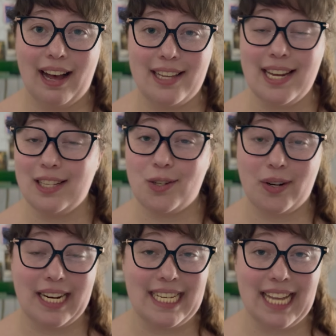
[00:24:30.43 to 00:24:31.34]
in
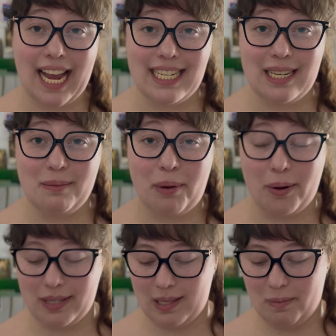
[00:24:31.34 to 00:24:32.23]
stories and in
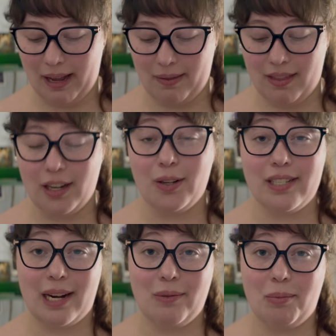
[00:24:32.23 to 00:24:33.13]
posts, but the
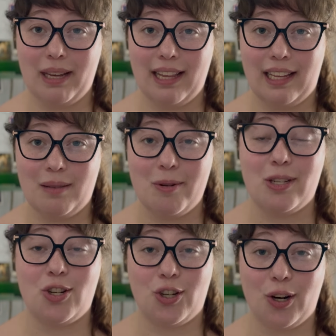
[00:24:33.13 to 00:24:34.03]
newsletter will be like the most
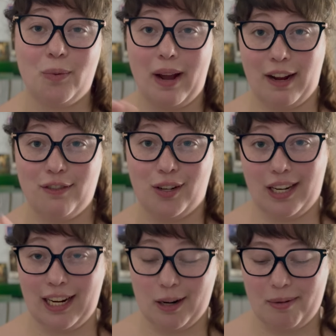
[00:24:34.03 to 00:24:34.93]
assured way for you to
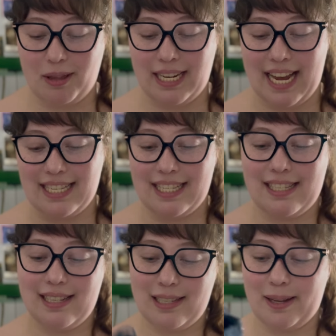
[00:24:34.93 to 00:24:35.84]
hear about the
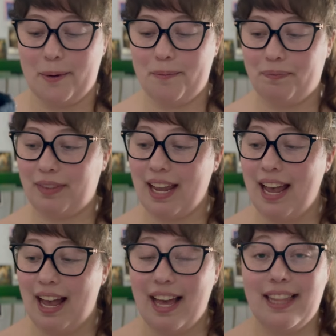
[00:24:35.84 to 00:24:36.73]
tests. So
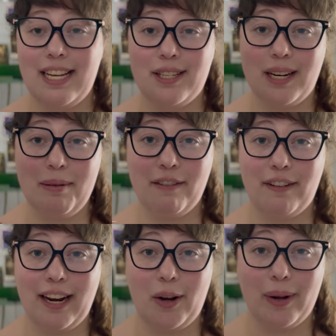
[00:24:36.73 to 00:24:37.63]
these are going to be a
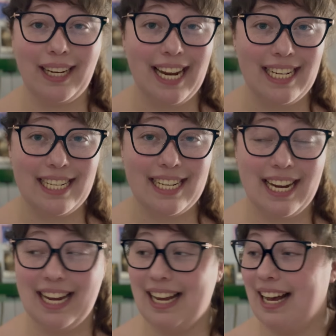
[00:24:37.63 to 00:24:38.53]
very quick knit
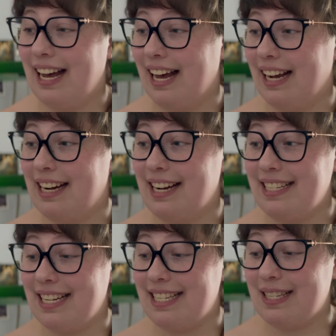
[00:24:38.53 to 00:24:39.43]

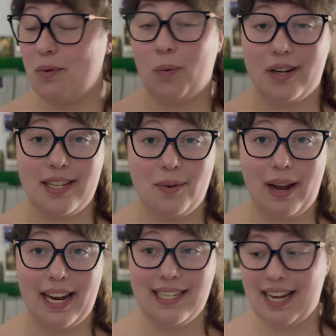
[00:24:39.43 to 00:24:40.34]
because it's worsted
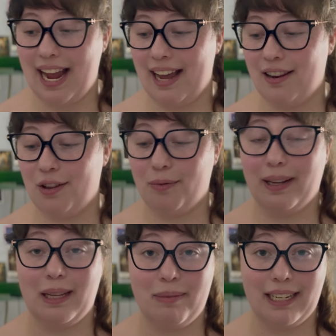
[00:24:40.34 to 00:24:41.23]
weight and they're
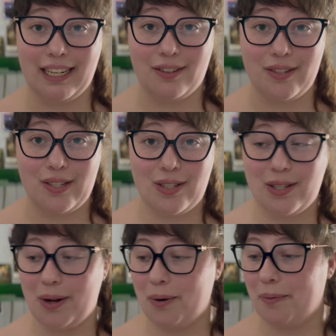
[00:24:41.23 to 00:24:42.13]
really big needles.
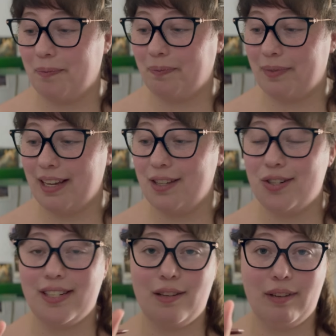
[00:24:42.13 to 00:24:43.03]
So, and there's
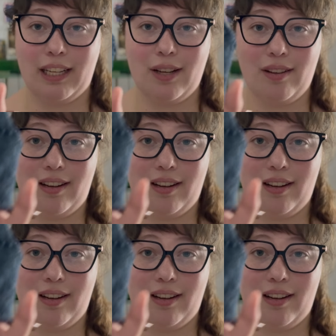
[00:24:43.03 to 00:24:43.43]
just a really cute little